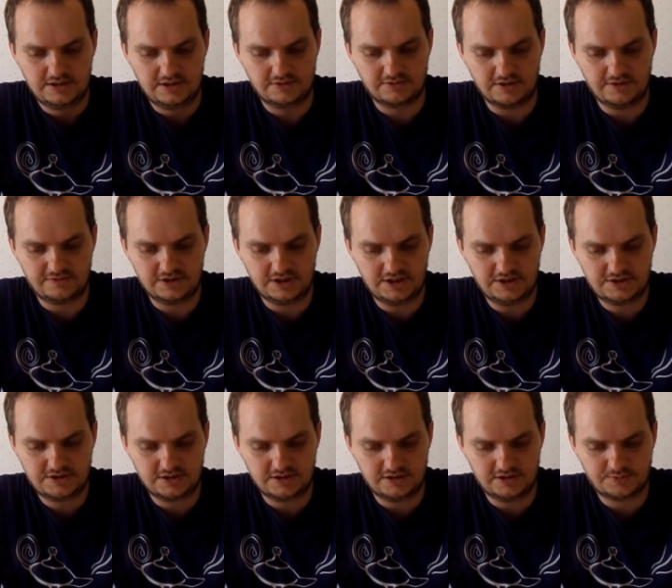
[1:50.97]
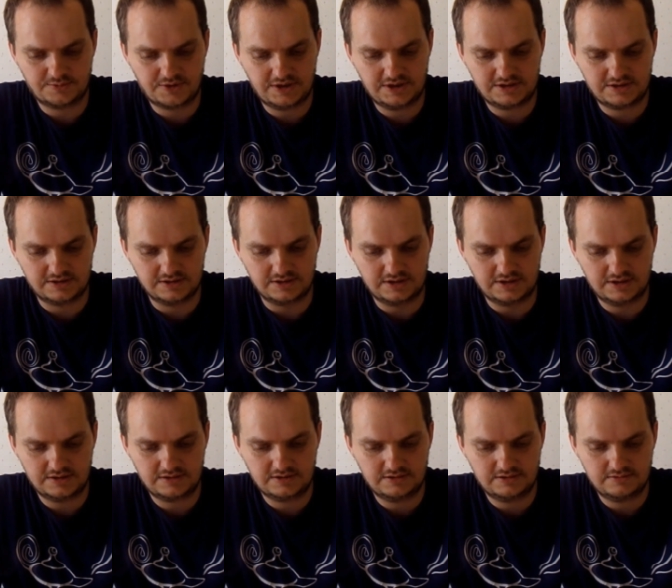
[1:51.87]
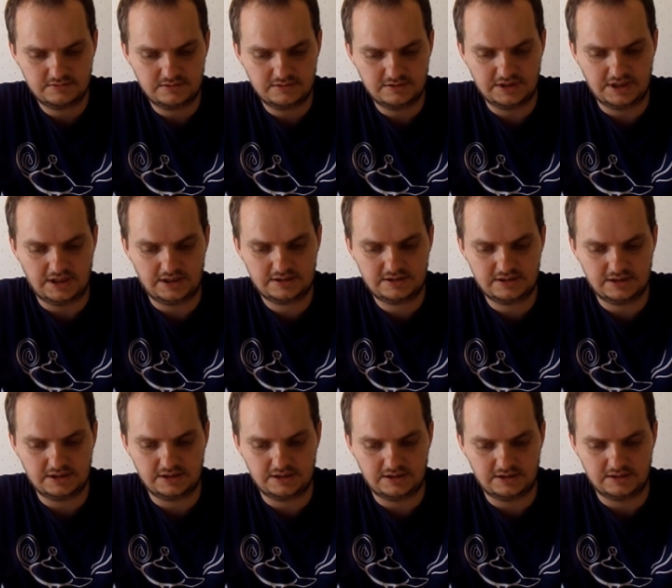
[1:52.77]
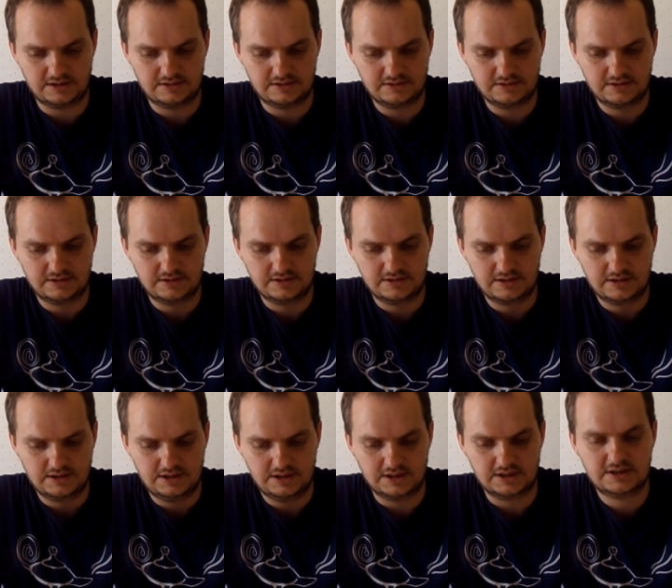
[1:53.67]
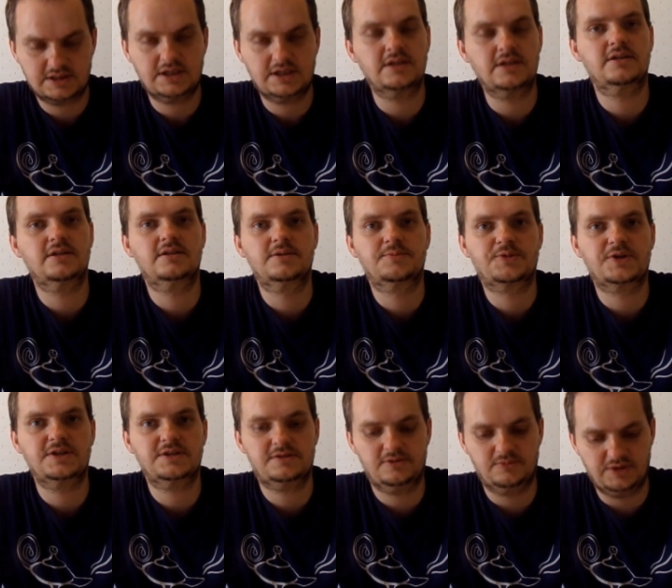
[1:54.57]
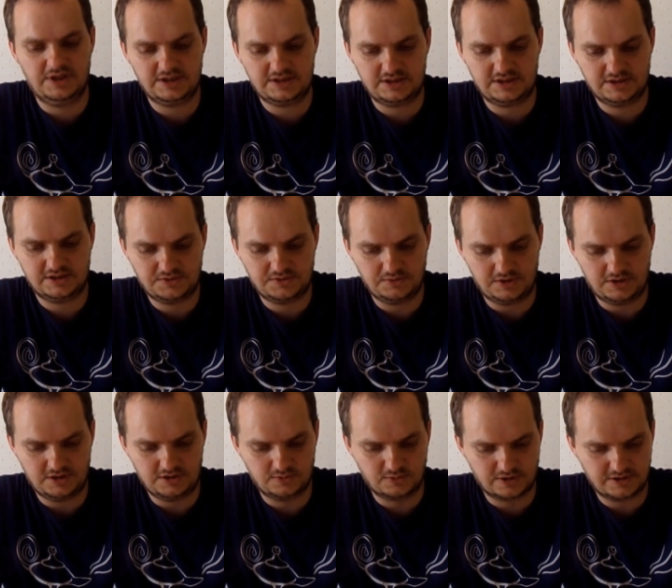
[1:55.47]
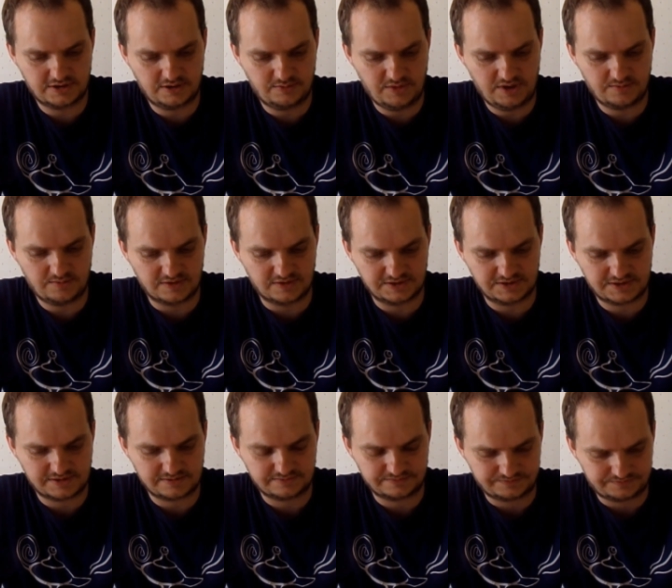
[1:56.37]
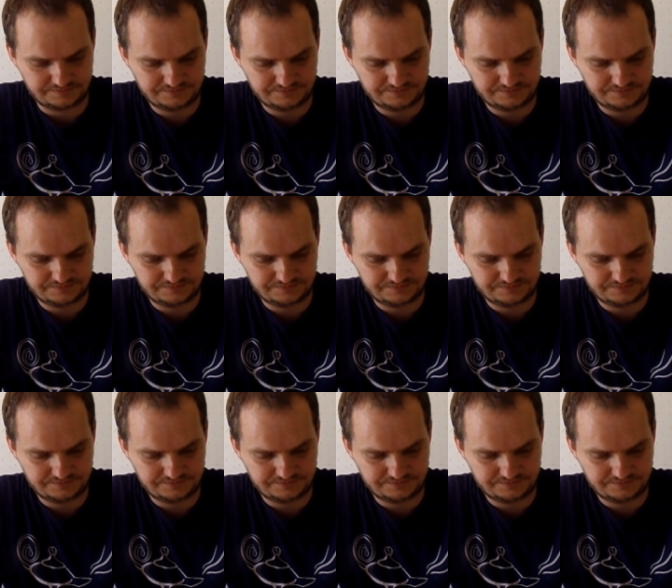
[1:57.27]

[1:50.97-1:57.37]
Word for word: the revelation on the priesthood that uh, extended the priesthood blessings to all worthy members.